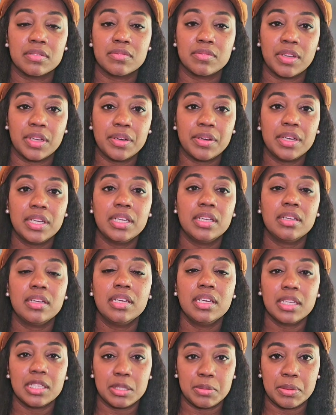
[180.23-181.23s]
very
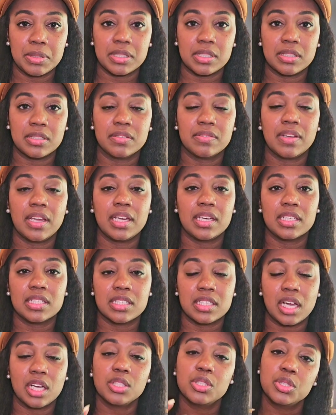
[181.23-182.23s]
inexpensive and it's
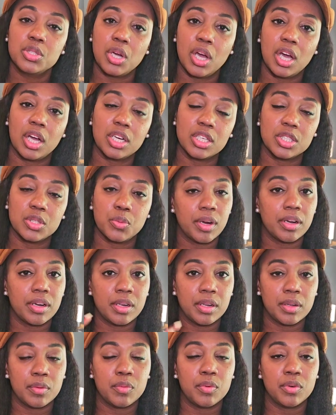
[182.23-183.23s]
not too harsh where
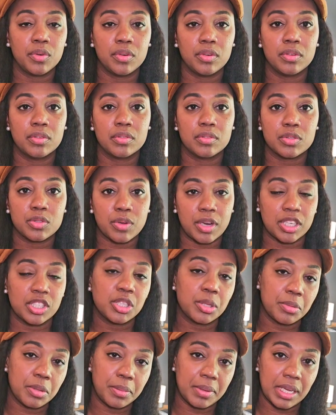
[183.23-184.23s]
it will
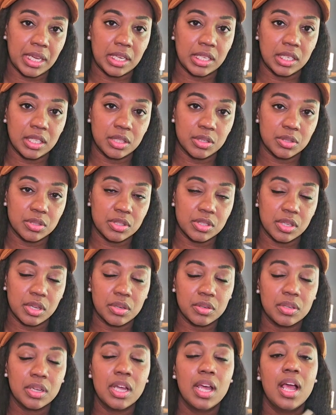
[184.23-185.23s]
scratch up the pan either.
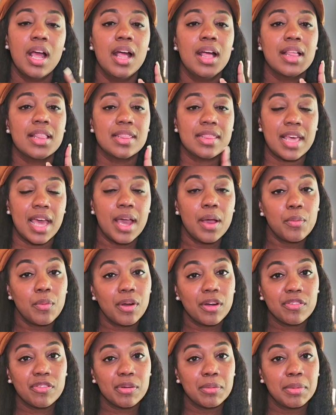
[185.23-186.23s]
So that
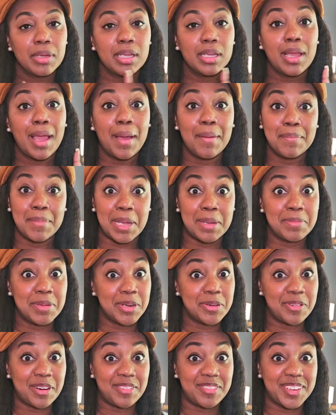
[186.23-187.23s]
worked for me. Maybe
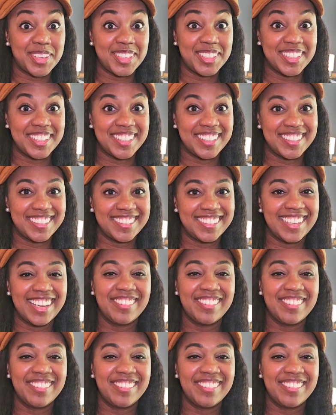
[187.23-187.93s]
it'll work for you too.